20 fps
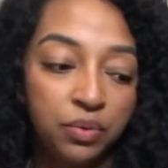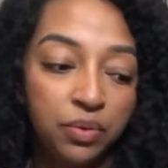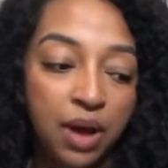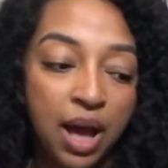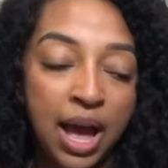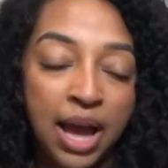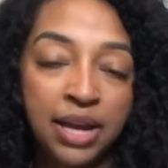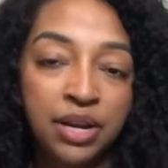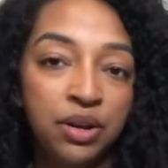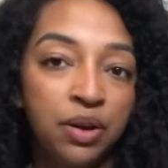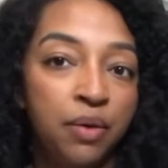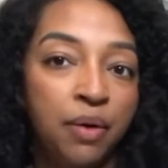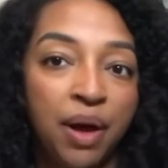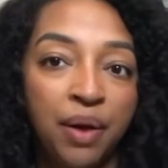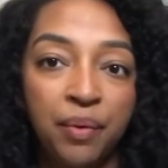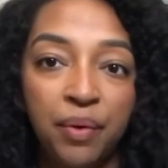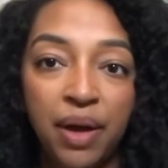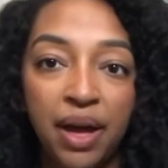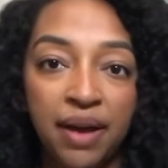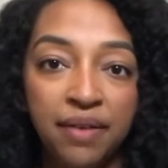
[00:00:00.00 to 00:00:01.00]
I know I
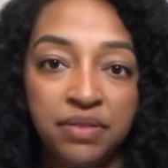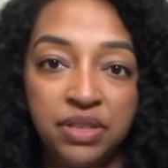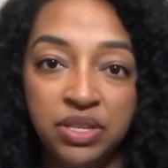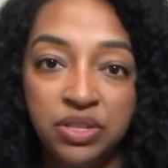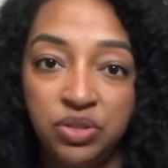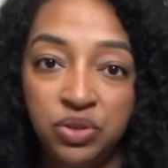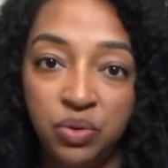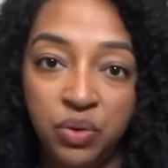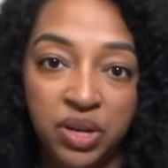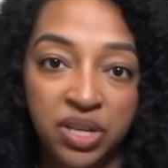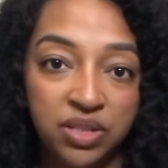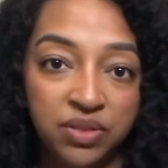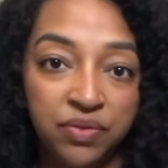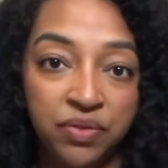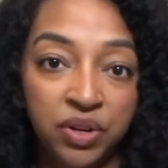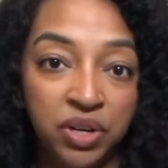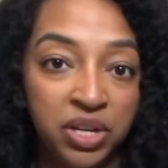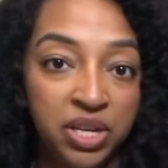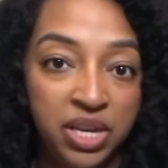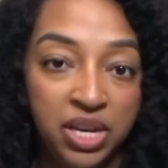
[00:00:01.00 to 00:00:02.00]
will have these toys
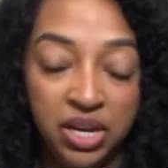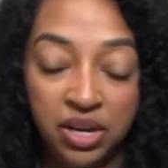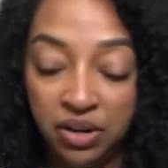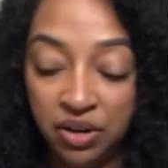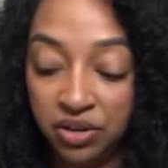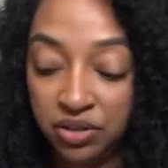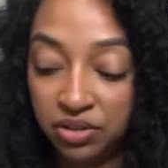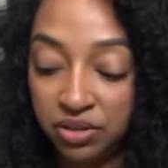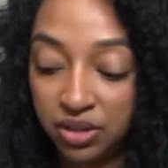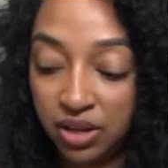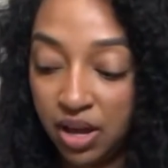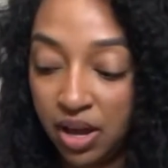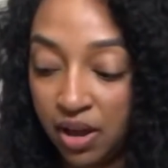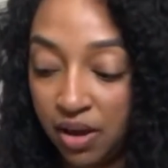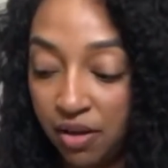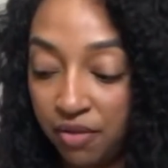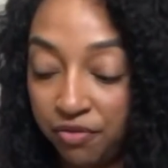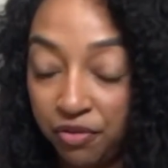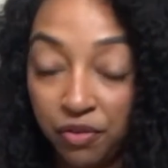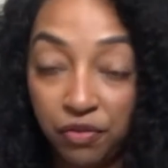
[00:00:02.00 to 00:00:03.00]
for years
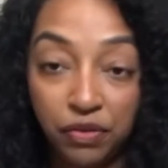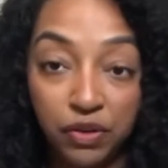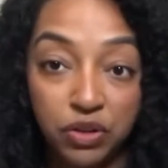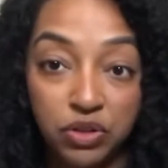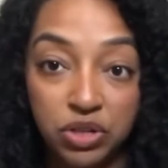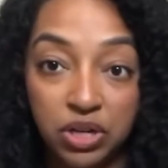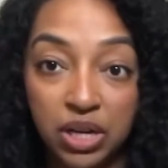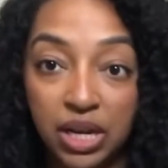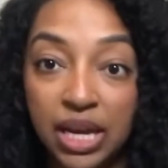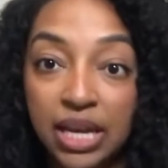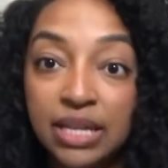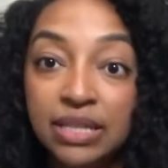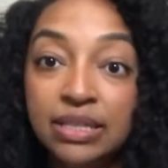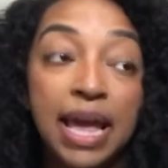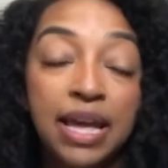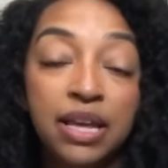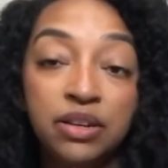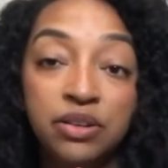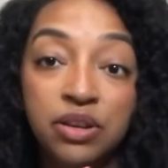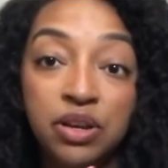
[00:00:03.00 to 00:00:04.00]
for future kids,
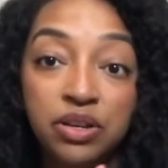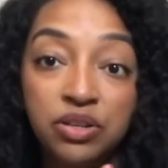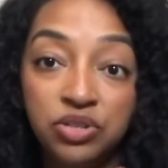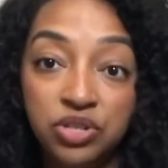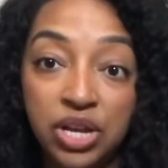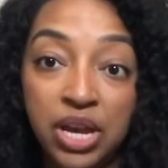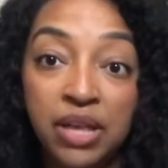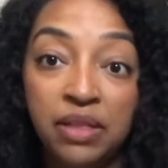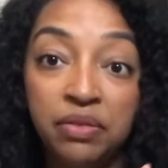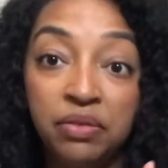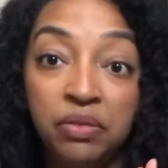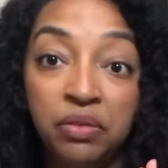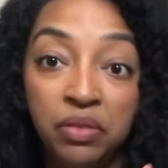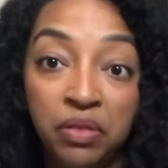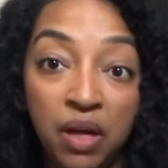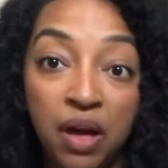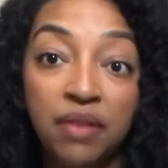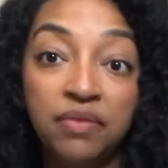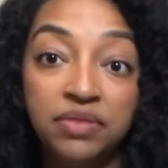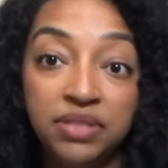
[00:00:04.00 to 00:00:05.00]
and Jay
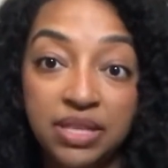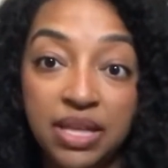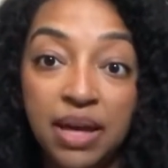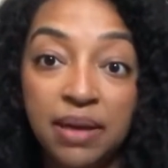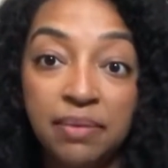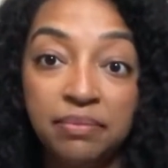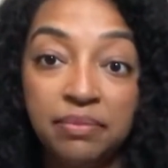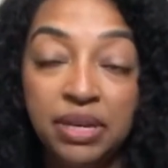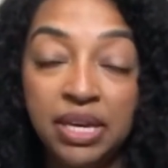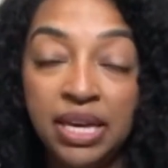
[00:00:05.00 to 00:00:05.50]
loves them.